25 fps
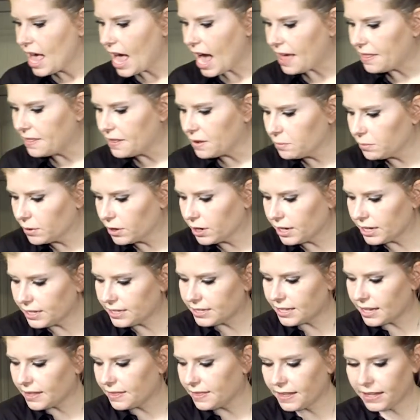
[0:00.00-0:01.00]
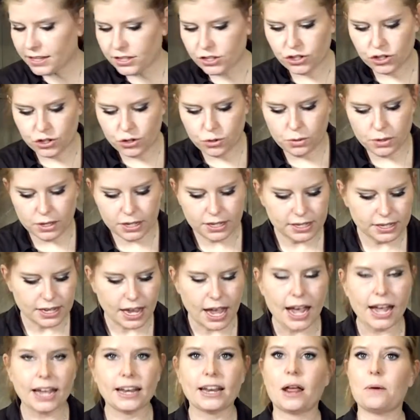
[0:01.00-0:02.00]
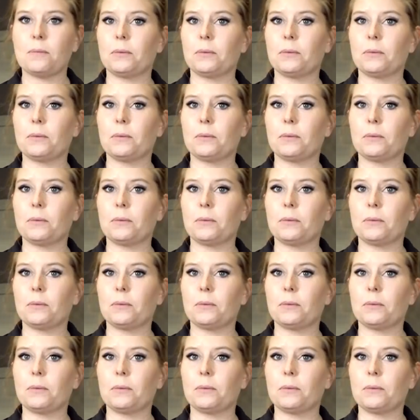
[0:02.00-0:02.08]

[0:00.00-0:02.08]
And then we're going to sit this to the side,